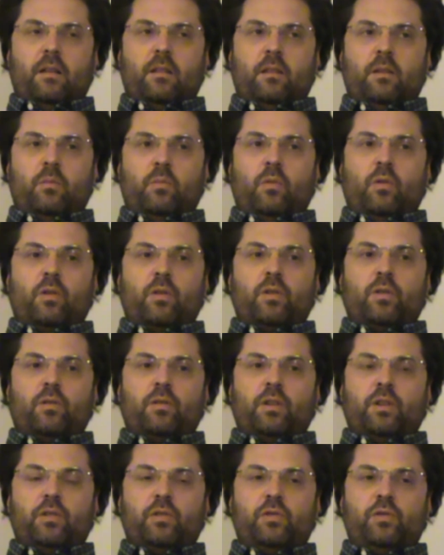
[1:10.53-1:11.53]
the more
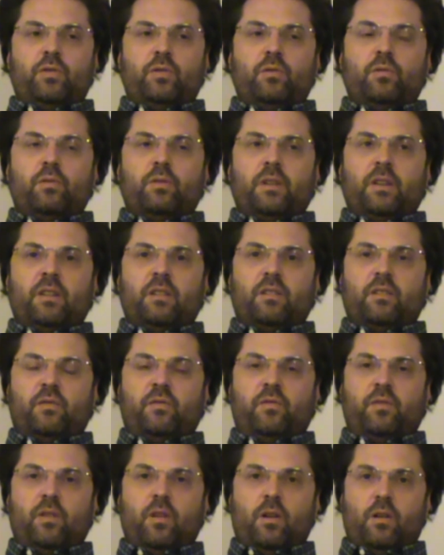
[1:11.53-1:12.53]
you're in tune, in the
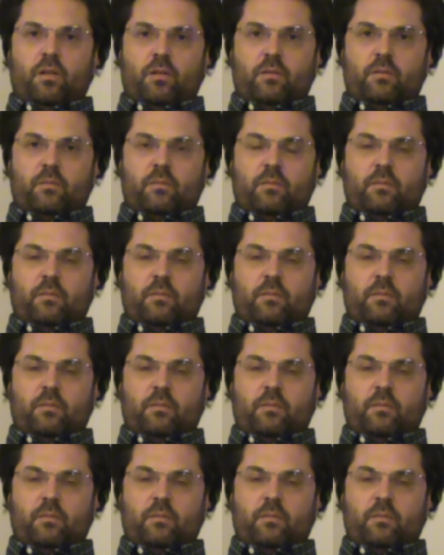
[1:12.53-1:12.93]
flow,